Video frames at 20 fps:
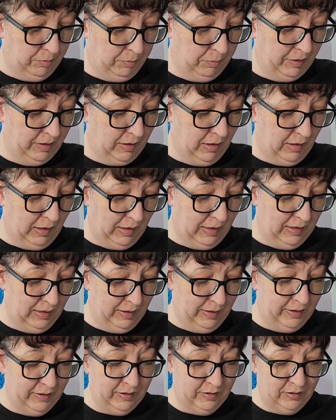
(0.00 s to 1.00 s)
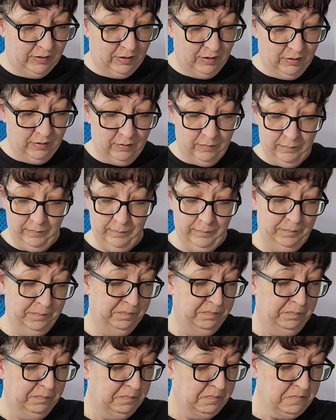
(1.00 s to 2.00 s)
might call it lichen,
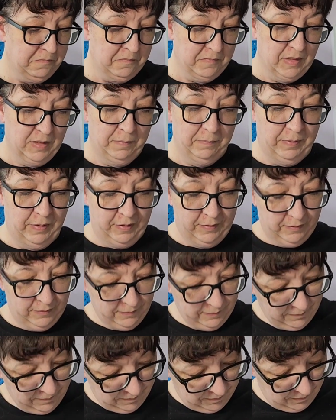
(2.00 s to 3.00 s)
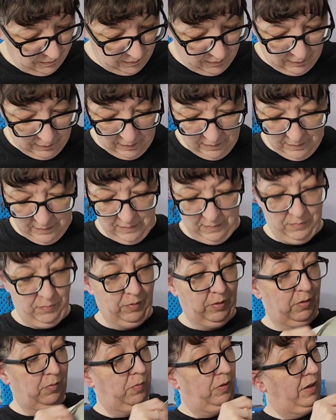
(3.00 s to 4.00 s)
but this is
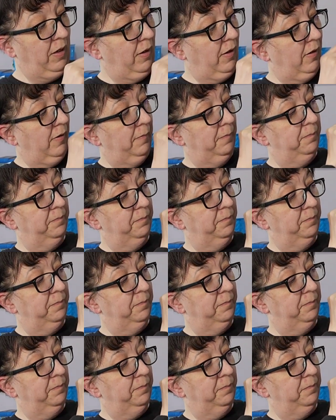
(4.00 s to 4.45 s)
where we are.